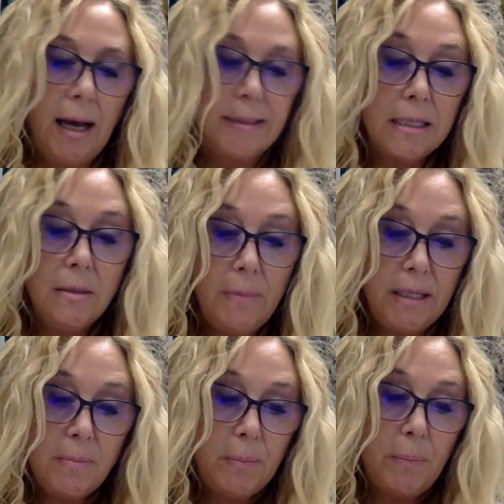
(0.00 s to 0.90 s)
"I didn't
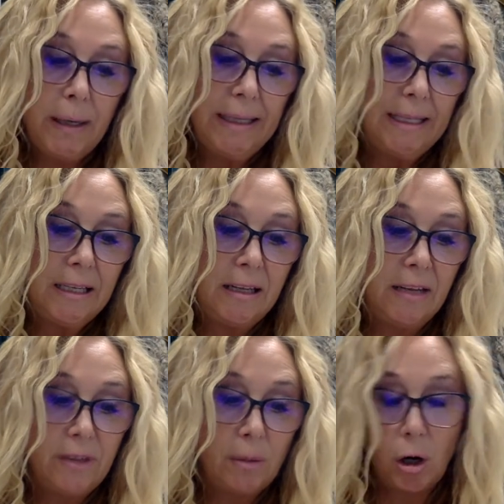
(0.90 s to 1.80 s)
mean to be butting in
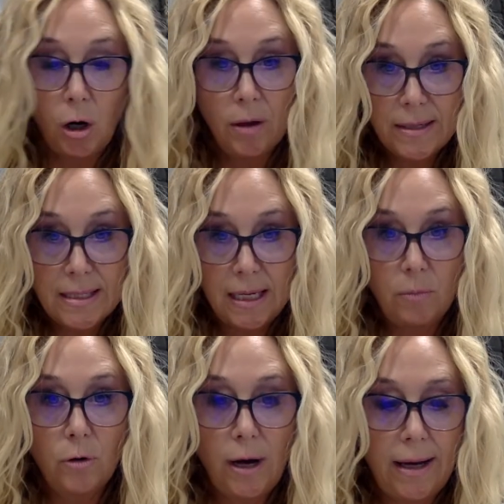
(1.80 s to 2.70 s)
if they were all the
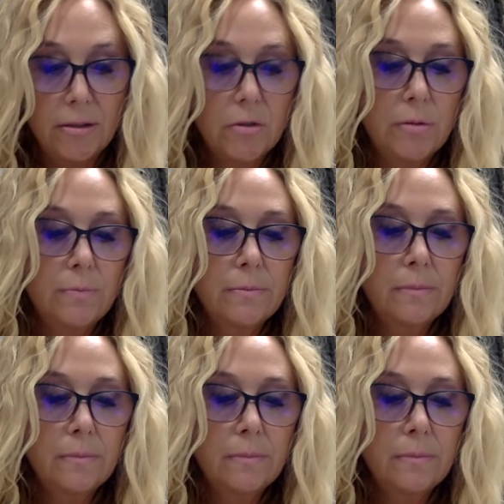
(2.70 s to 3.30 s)
same race."